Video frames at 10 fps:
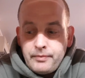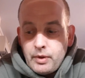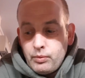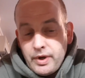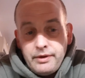
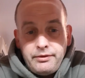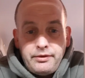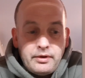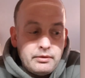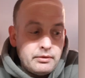
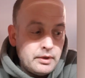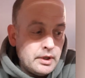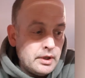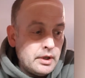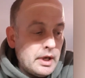with
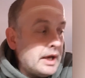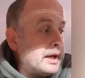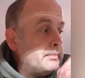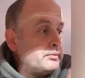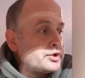
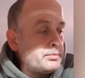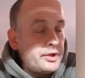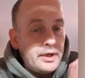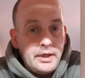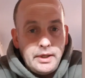some of
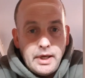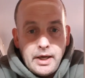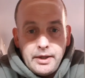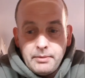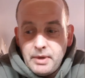
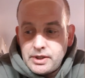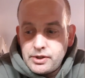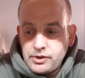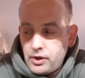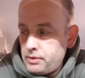the
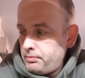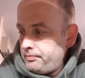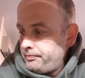mixers on them,